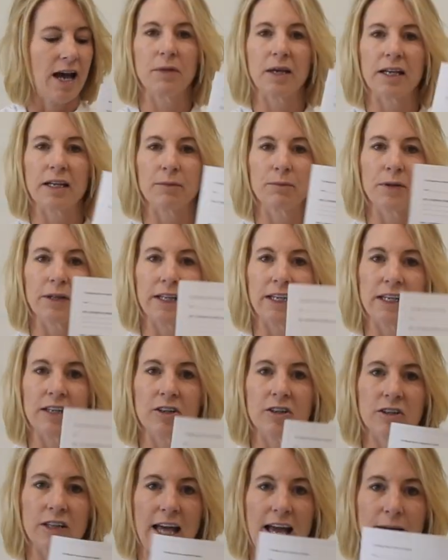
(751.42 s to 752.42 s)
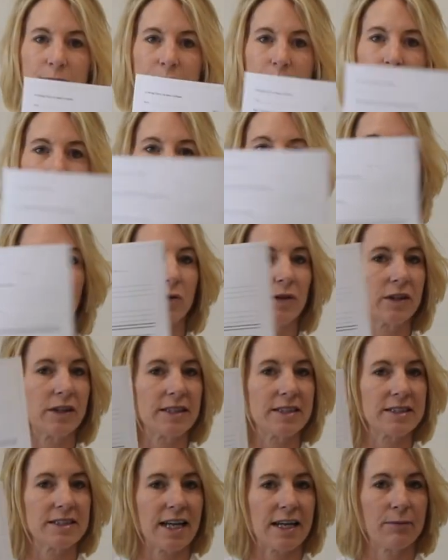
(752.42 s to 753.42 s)
completing your lab report with
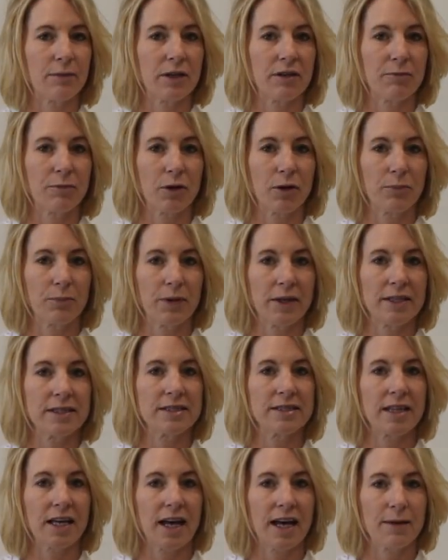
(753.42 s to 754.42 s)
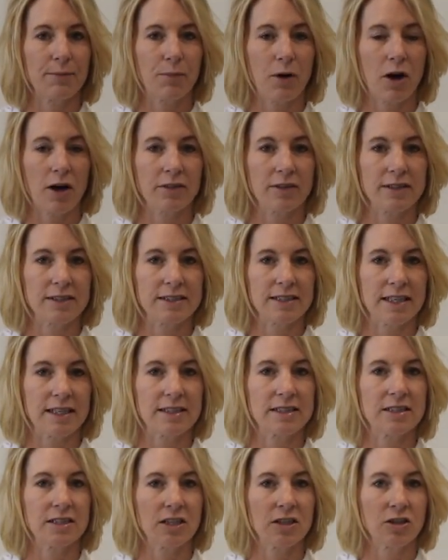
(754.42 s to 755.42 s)
the statement of purpose, the
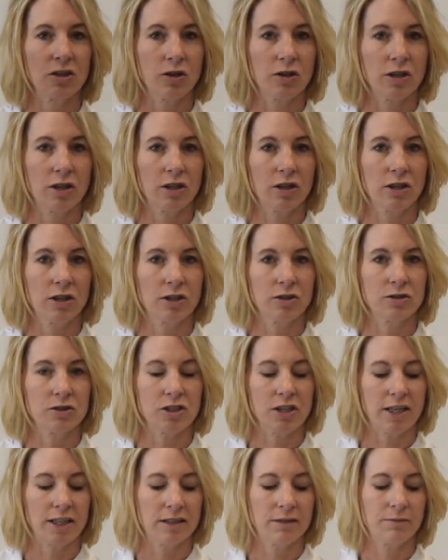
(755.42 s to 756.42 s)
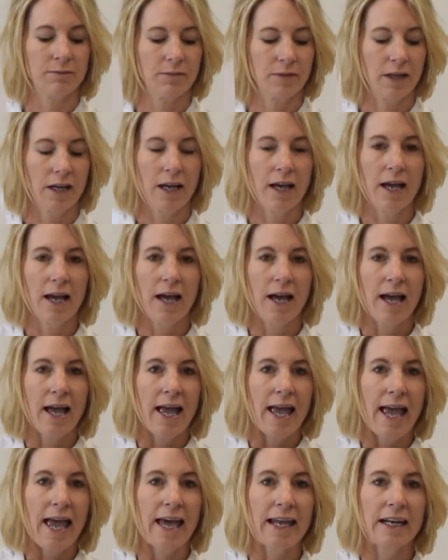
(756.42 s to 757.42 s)
hypothesis, your conclusion,
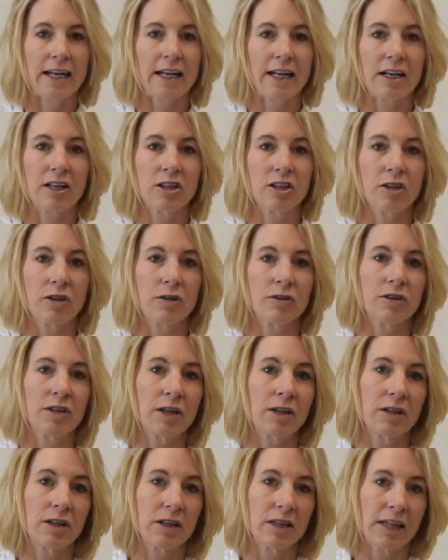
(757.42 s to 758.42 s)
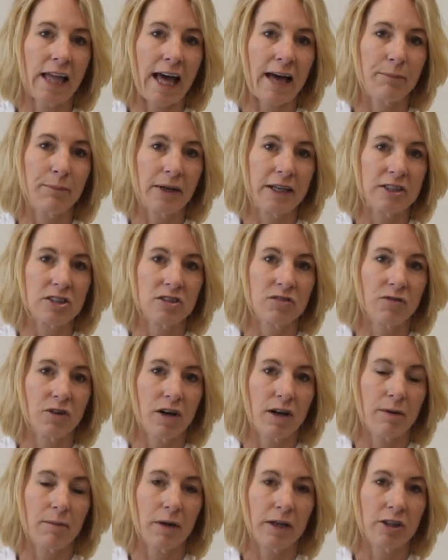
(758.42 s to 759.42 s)
and it includes the lab pages
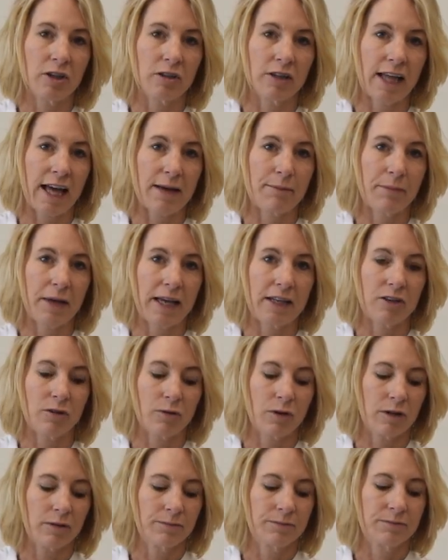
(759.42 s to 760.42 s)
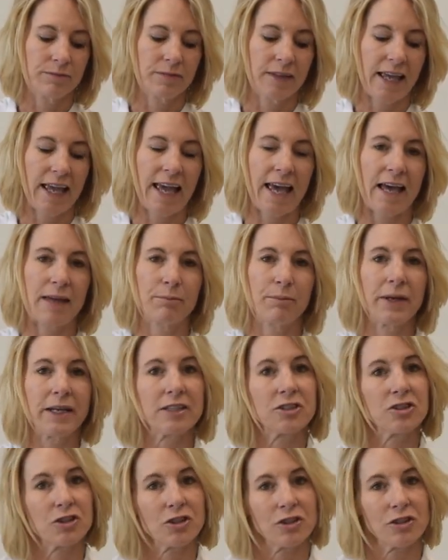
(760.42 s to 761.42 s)
from your lab manual and
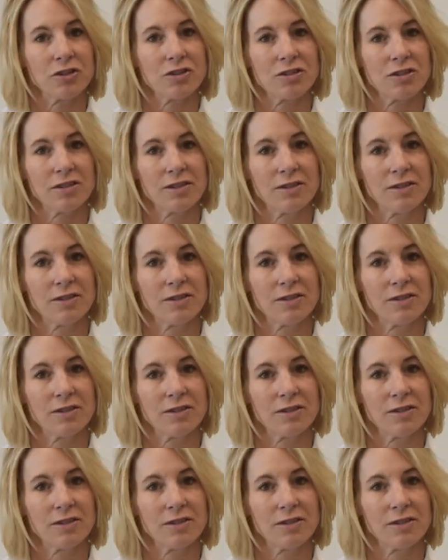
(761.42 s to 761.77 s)
pictures